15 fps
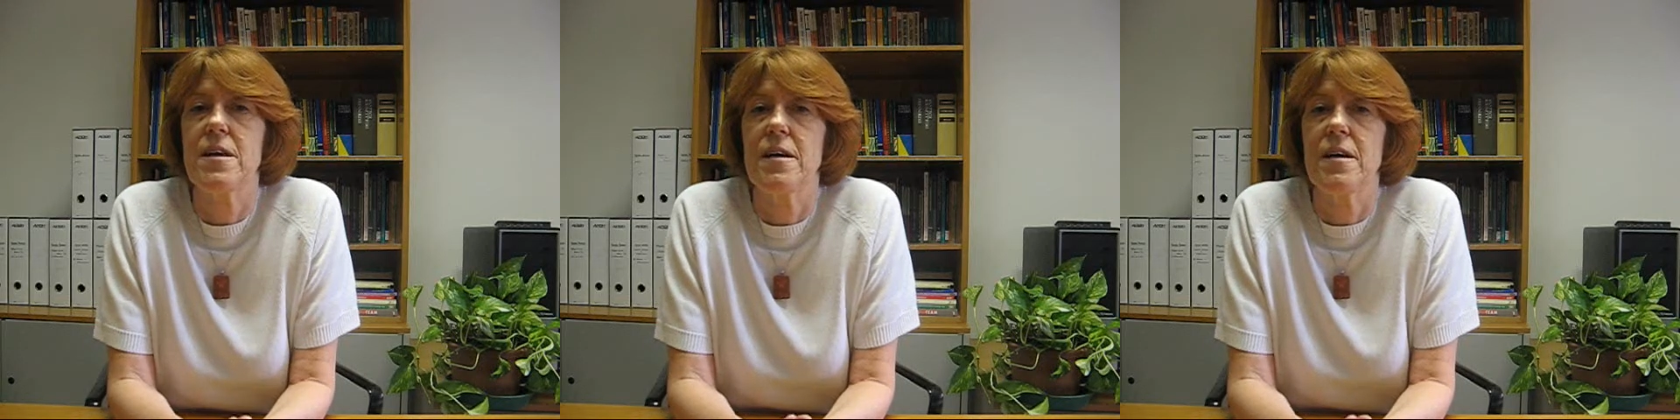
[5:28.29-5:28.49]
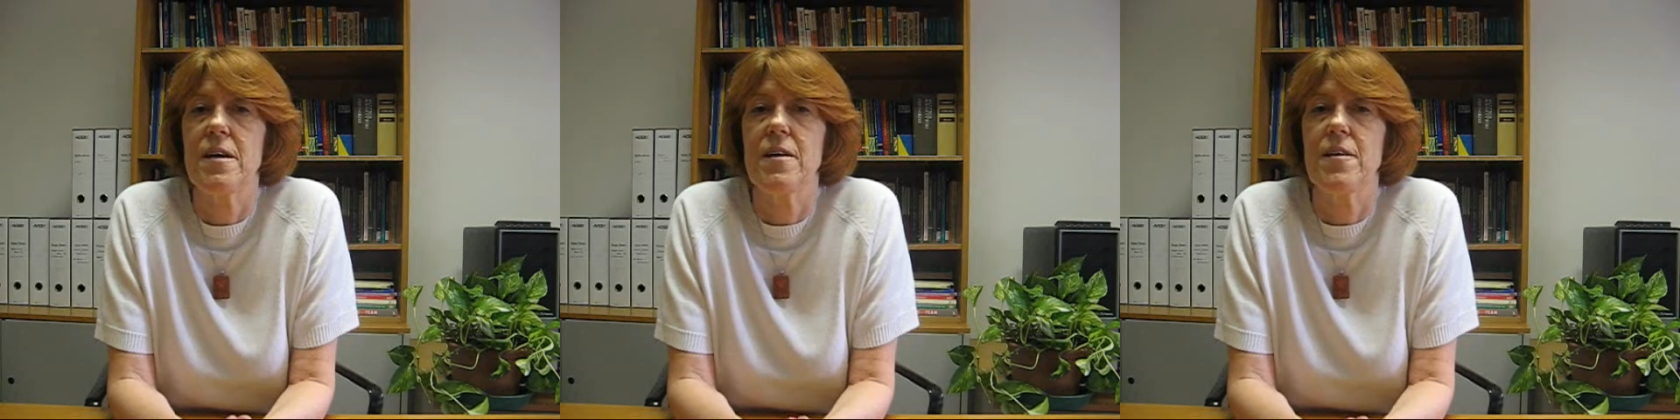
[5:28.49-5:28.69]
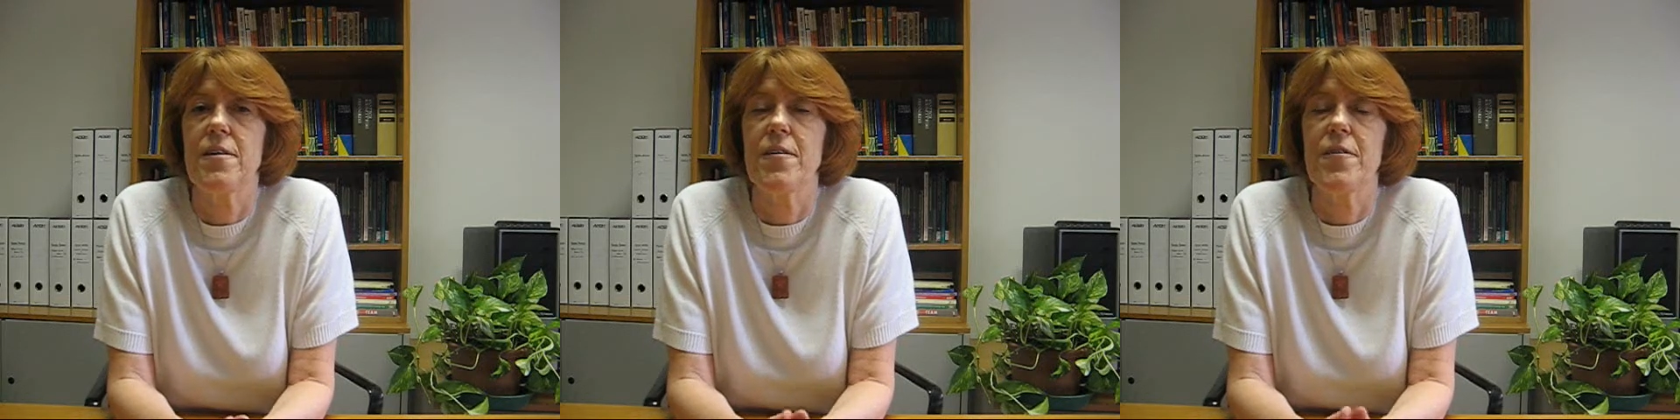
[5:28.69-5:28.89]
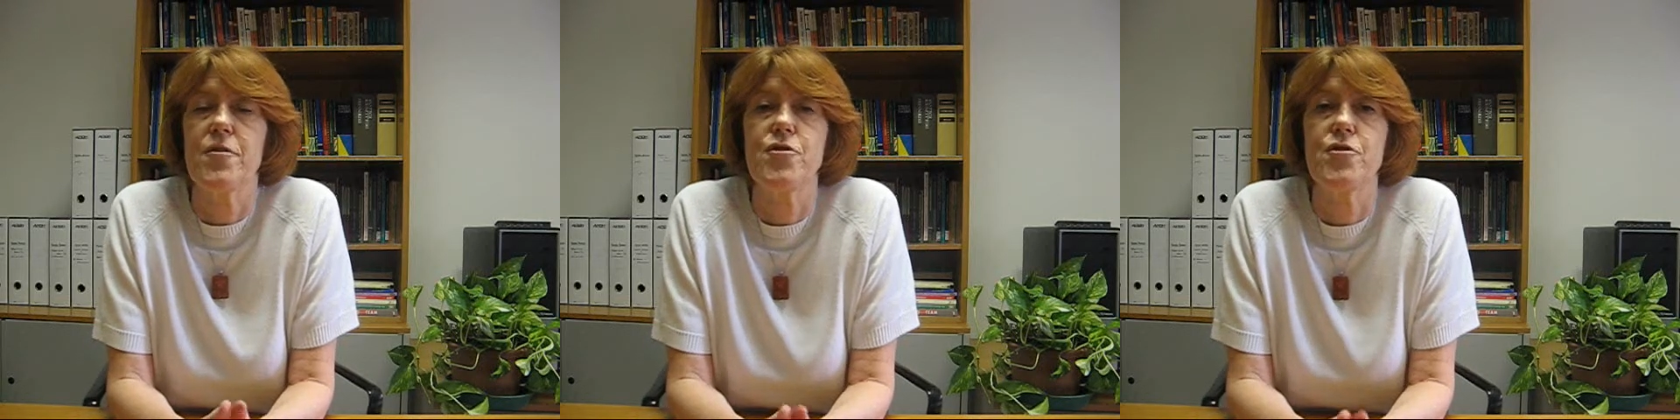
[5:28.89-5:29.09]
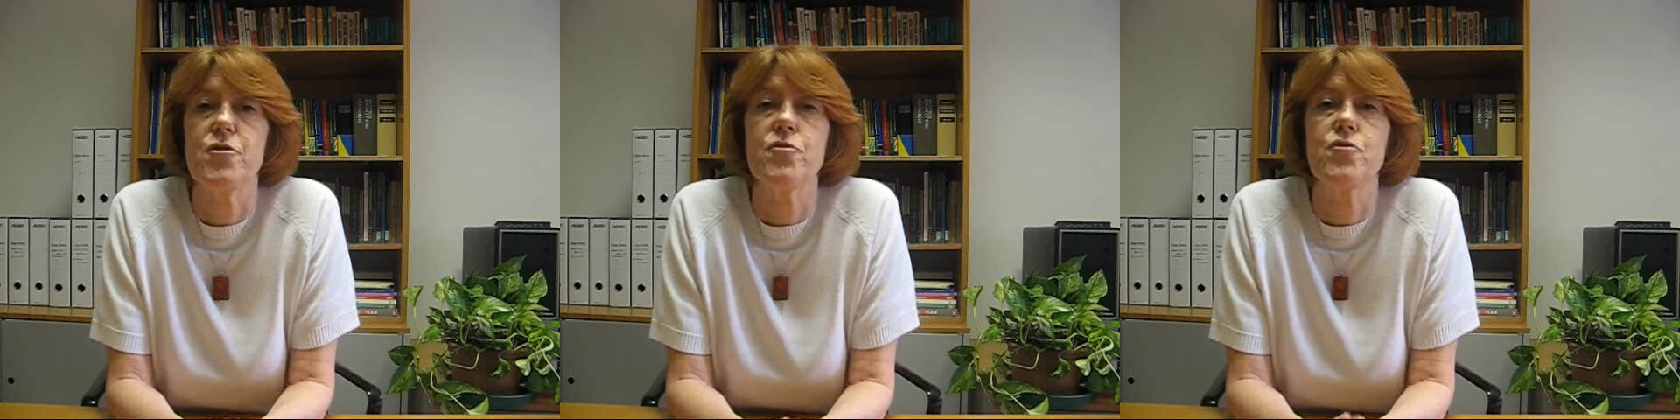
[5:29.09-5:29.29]
that the
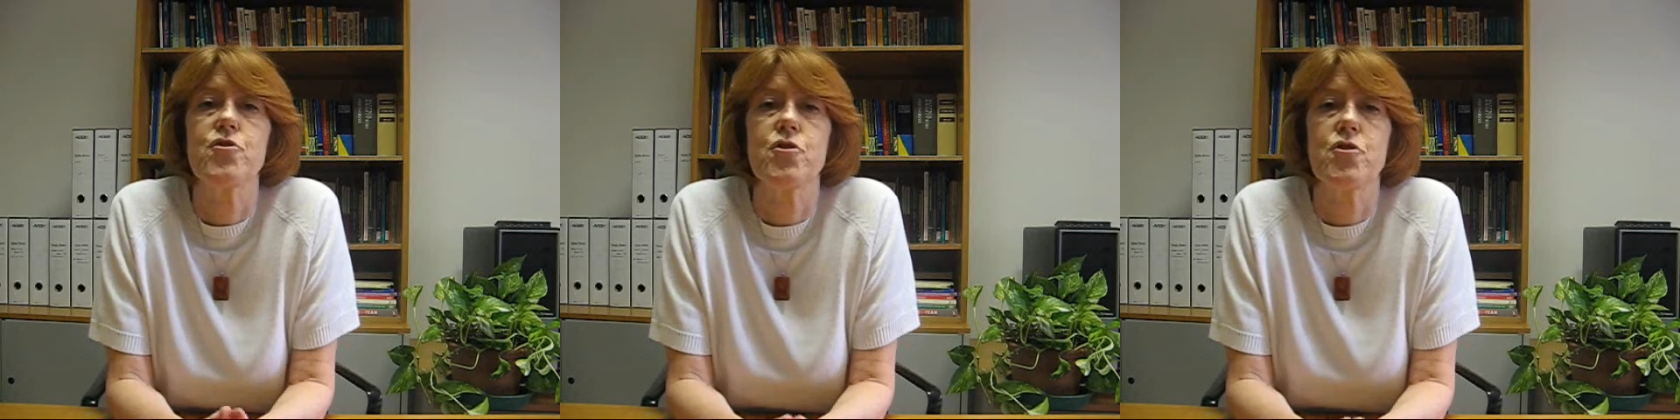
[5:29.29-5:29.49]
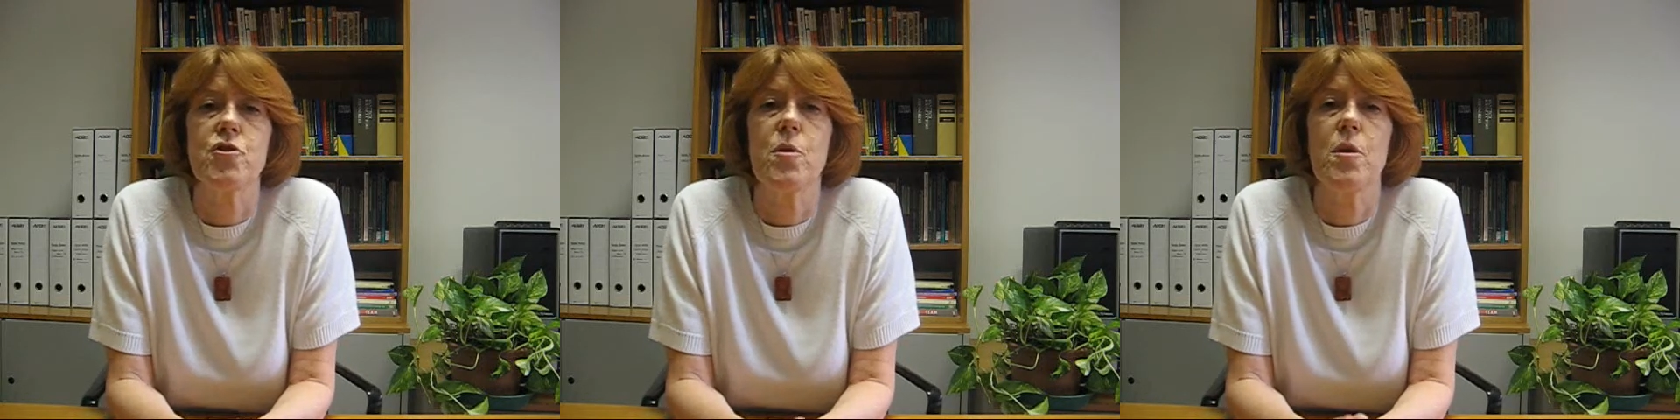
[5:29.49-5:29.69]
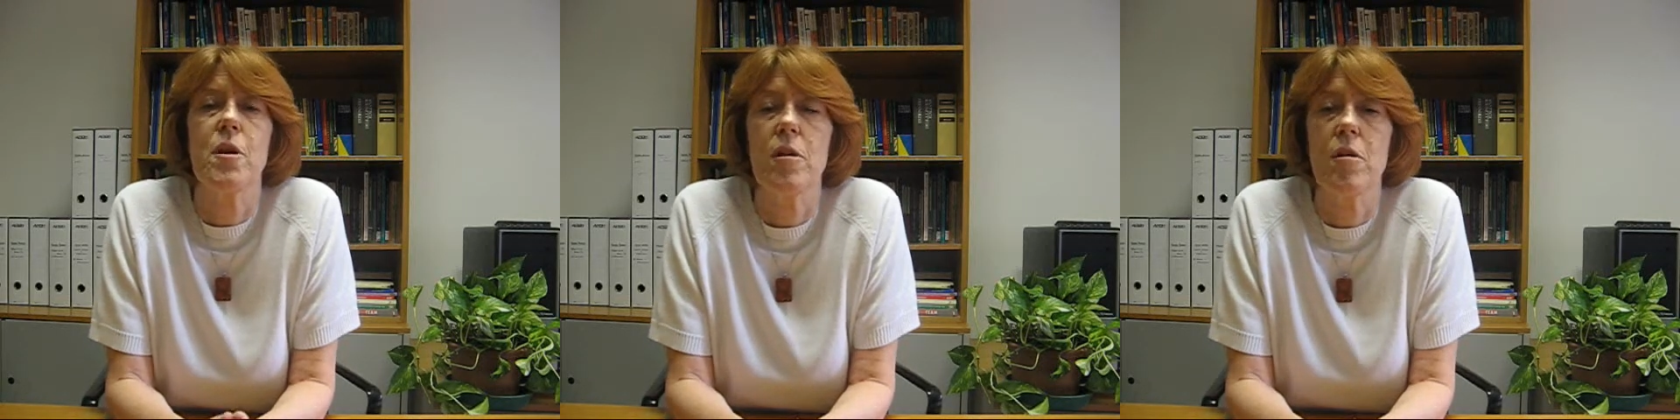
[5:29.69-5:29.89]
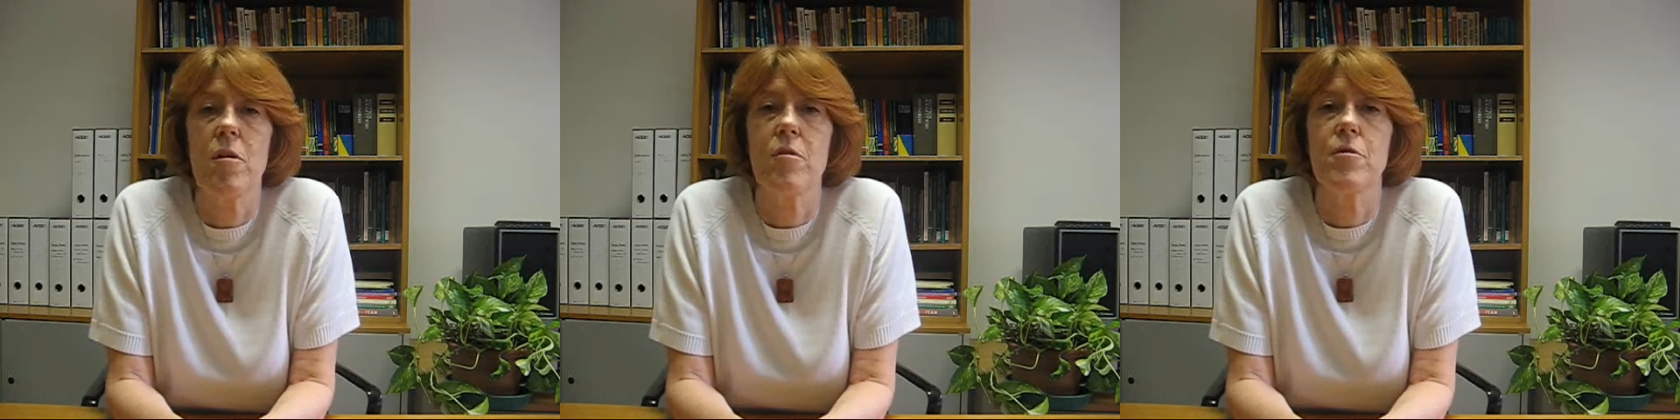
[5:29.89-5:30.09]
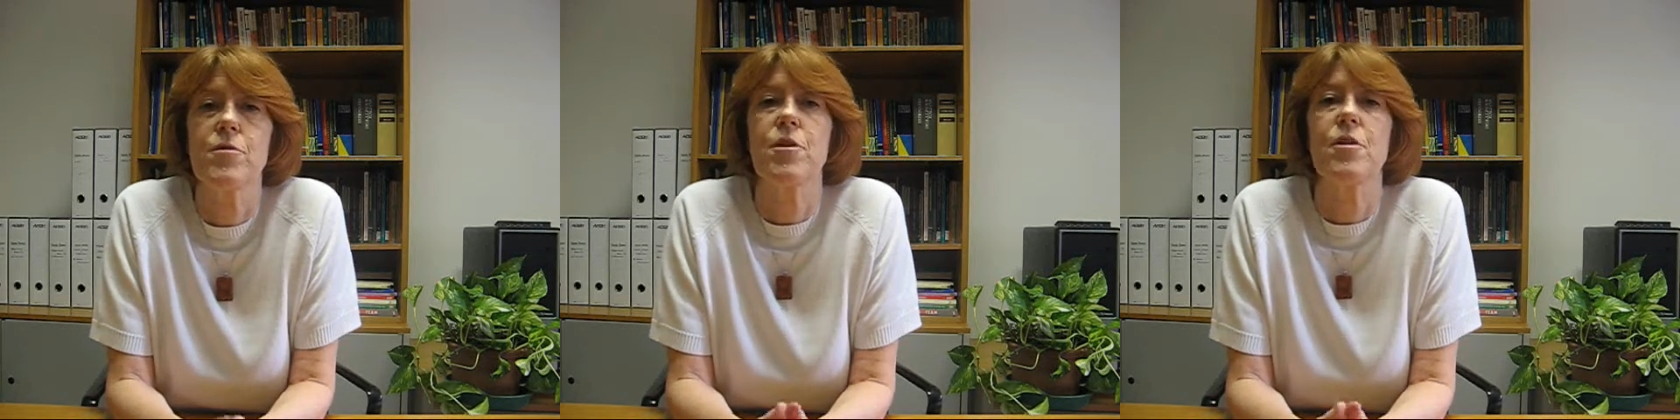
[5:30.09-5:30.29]
students should do a
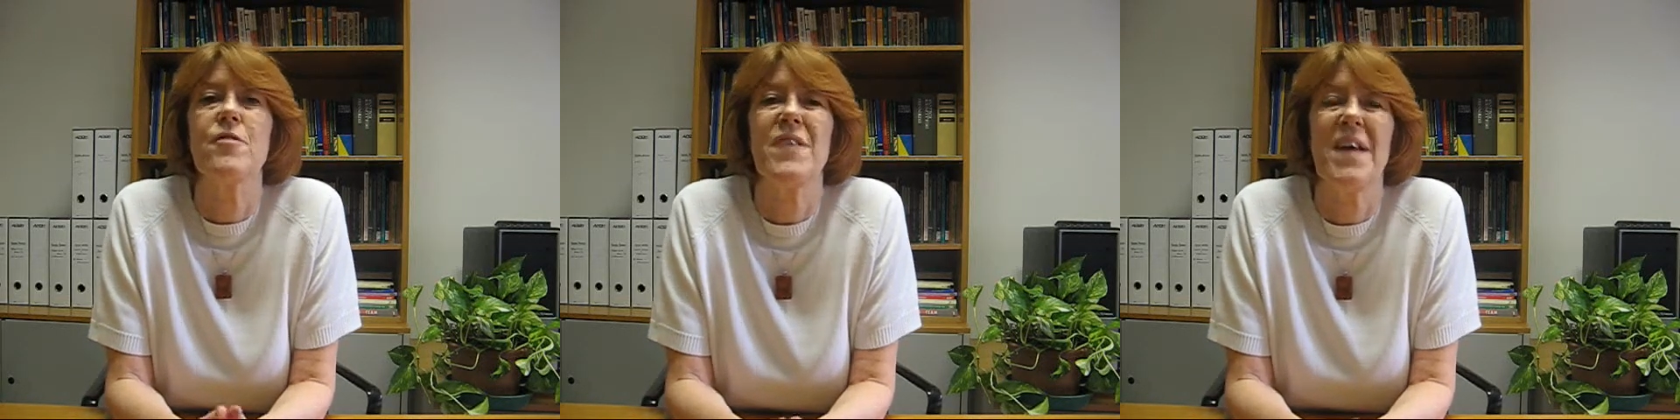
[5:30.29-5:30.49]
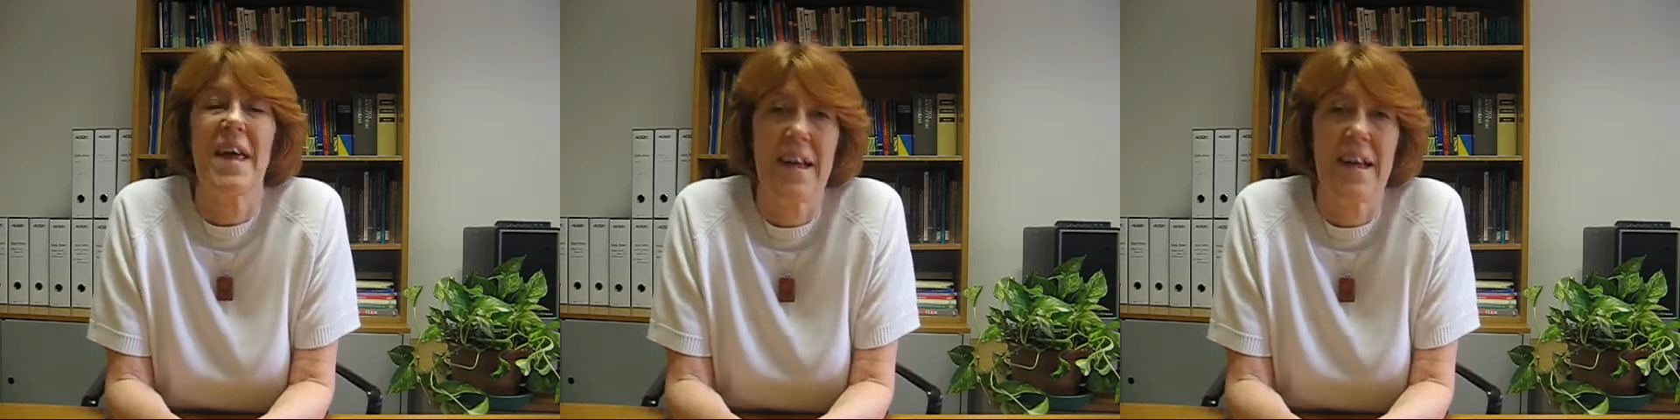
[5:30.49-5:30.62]
lot of